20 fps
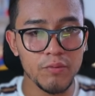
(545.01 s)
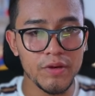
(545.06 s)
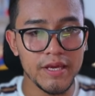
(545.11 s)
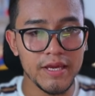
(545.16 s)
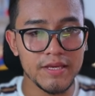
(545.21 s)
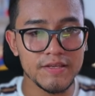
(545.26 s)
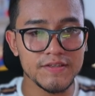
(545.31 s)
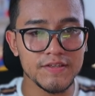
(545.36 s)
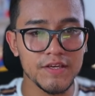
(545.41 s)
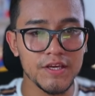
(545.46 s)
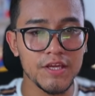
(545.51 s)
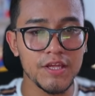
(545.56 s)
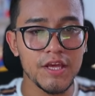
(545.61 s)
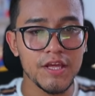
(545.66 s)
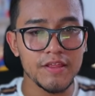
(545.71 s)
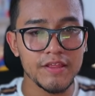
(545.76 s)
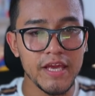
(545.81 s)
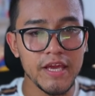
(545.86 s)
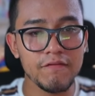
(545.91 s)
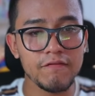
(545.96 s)
We can
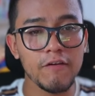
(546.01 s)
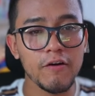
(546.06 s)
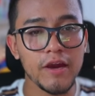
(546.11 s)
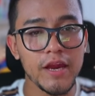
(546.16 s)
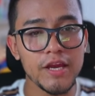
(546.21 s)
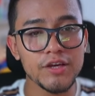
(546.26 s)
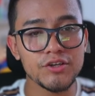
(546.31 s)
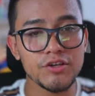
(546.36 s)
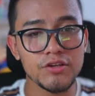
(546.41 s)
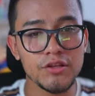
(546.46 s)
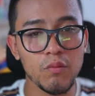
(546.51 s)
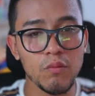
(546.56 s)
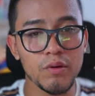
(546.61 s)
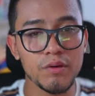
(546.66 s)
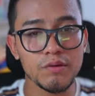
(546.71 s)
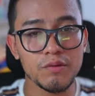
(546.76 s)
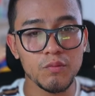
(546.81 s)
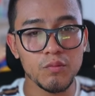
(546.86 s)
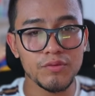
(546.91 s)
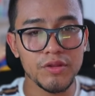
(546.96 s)
see the invocation that
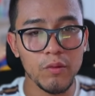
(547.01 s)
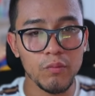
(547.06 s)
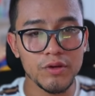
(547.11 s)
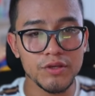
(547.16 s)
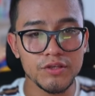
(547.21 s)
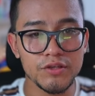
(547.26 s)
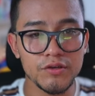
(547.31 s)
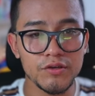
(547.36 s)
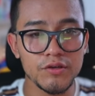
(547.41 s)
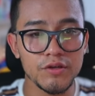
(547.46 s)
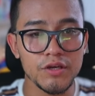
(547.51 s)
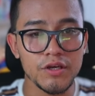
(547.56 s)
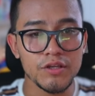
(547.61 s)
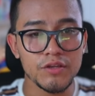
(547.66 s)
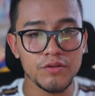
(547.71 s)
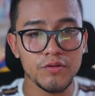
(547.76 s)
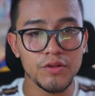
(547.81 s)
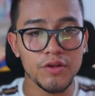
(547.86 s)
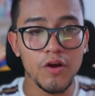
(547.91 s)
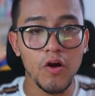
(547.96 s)
we do
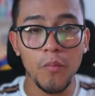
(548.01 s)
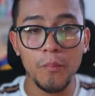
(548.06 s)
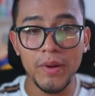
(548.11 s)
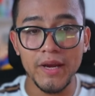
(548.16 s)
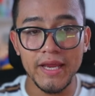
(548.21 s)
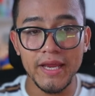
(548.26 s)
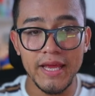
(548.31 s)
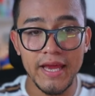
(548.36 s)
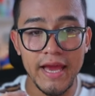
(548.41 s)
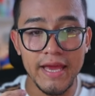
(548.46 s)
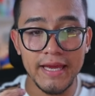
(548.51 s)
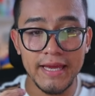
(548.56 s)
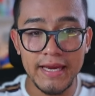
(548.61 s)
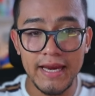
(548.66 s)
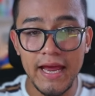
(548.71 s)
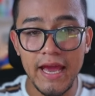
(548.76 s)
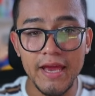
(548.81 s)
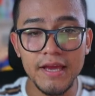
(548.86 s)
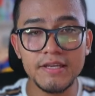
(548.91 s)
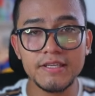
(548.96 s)
to the OpenAI
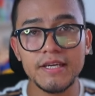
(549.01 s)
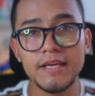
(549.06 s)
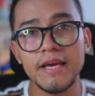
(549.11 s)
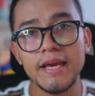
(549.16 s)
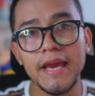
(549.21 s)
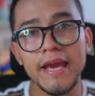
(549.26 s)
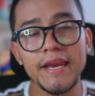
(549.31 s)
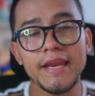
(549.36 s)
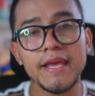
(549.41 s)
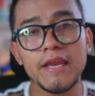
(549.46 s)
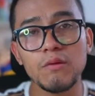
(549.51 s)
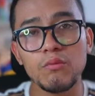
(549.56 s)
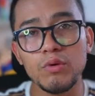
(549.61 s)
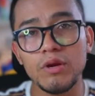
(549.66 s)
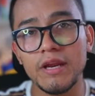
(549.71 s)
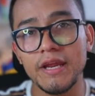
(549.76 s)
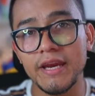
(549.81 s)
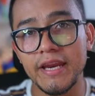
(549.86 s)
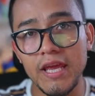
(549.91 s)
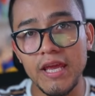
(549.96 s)
client, and it
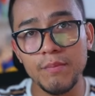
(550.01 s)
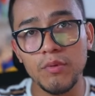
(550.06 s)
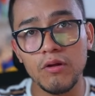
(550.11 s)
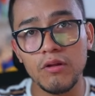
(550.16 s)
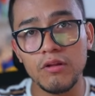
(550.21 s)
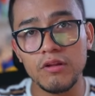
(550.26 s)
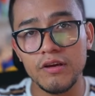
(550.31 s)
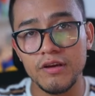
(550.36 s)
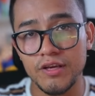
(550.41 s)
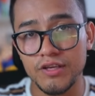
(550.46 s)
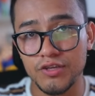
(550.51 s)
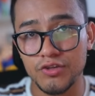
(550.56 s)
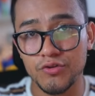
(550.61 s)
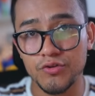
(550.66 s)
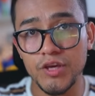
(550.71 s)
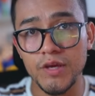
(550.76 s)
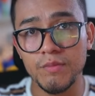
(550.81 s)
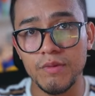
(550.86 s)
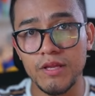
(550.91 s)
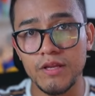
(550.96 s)
will enable a
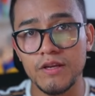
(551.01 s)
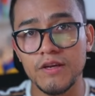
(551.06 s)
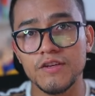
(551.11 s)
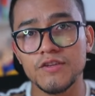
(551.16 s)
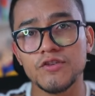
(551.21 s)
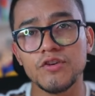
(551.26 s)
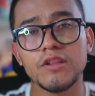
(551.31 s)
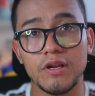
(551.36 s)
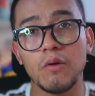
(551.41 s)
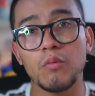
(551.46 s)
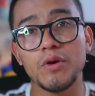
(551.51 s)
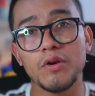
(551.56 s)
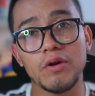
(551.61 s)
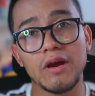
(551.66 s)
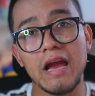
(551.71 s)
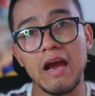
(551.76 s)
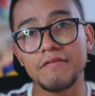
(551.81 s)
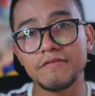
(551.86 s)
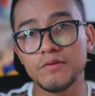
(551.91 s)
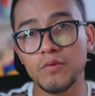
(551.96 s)
streaming so that we
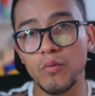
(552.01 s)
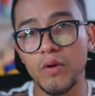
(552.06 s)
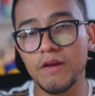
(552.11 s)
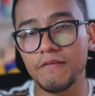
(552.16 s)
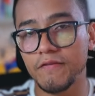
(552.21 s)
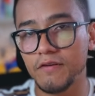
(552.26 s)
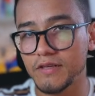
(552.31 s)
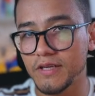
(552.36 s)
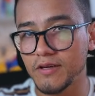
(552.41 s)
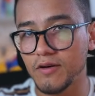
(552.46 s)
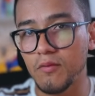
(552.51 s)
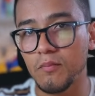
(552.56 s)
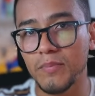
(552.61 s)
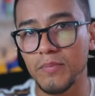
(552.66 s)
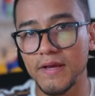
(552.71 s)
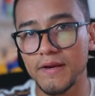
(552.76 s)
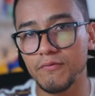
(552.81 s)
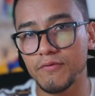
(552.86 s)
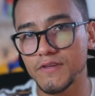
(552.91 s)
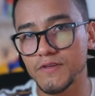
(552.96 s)
don't have to wait for the
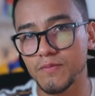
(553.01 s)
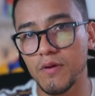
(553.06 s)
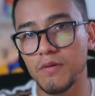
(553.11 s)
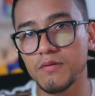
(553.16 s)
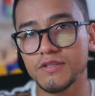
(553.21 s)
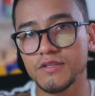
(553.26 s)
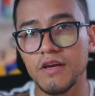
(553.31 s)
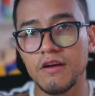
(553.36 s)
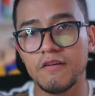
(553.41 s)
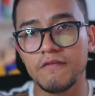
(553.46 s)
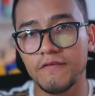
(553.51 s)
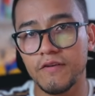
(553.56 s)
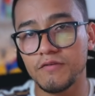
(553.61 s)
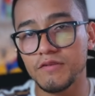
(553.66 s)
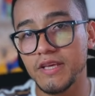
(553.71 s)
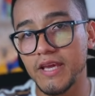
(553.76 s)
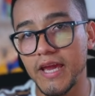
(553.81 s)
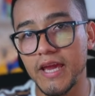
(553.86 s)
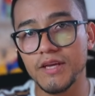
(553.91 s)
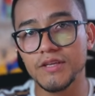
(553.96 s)
complete response
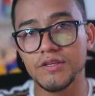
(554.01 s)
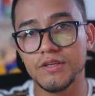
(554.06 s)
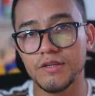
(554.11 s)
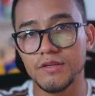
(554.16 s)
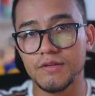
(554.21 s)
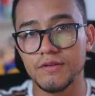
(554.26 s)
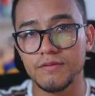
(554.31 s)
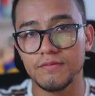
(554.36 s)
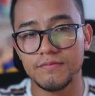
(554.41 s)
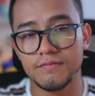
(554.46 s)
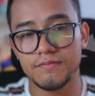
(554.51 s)
from the agent.